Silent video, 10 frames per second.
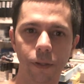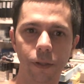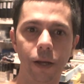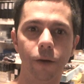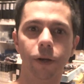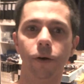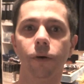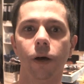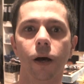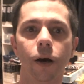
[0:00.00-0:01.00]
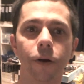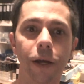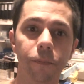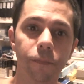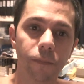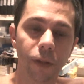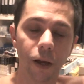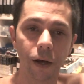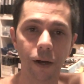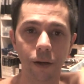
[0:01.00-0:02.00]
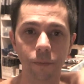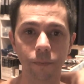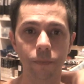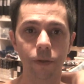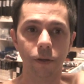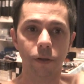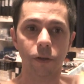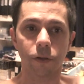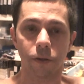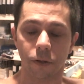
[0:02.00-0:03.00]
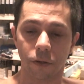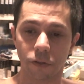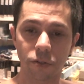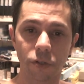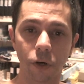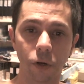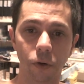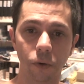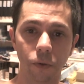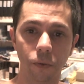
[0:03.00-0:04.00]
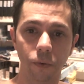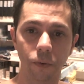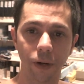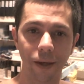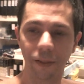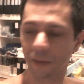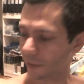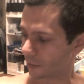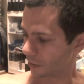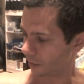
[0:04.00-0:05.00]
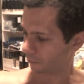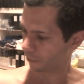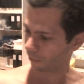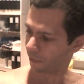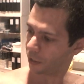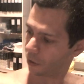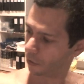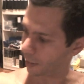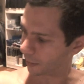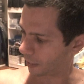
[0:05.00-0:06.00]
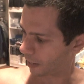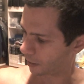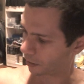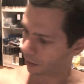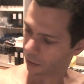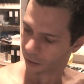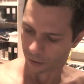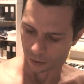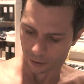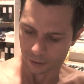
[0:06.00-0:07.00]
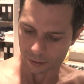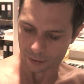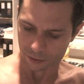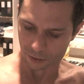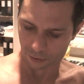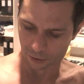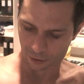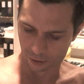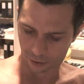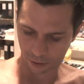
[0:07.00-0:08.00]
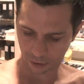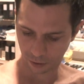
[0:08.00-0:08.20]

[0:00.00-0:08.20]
there we go. Okay. Um, so, I think that's it for the video. Again, so they're